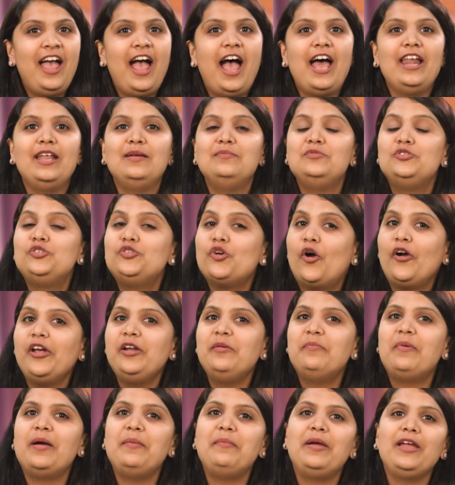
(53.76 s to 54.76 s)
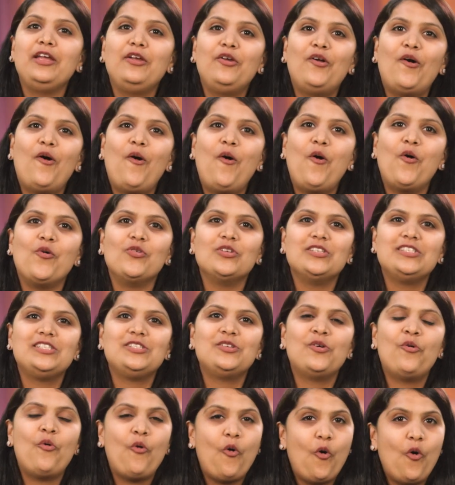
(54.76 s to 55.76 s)
and I'm joined by my
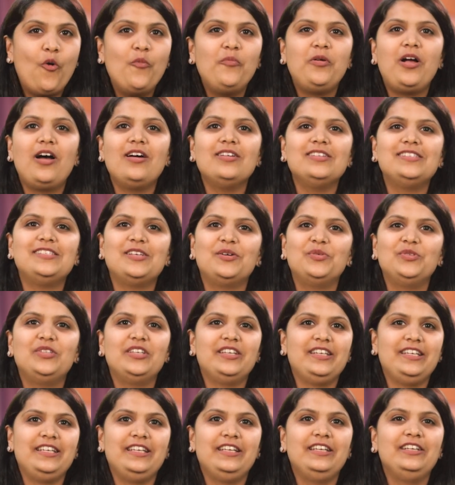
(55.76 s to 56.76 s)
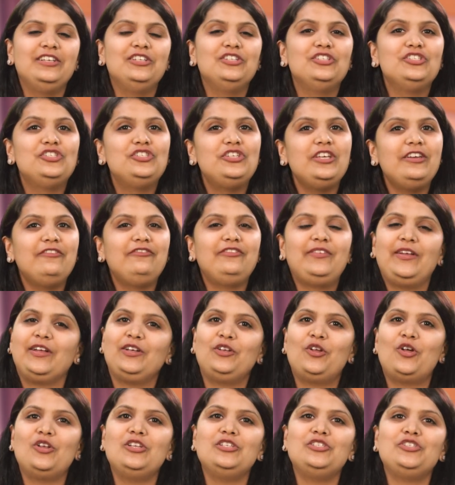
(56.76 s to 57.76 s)
co-host Omkar Chowdhari, Chief
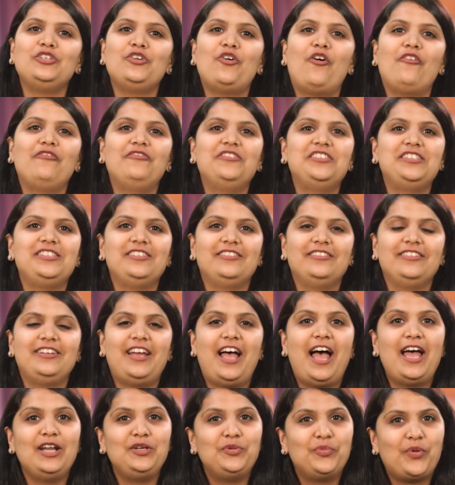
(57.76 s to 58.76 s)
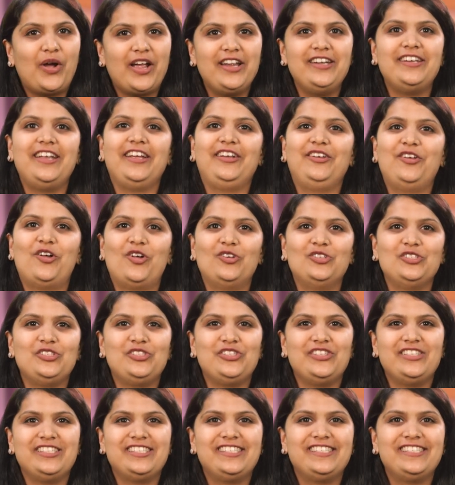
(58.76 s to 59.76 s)
Technology Officer at Wai
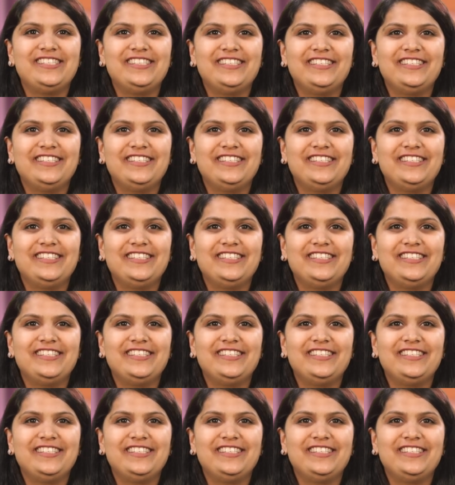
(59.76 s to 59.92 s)
Technologies.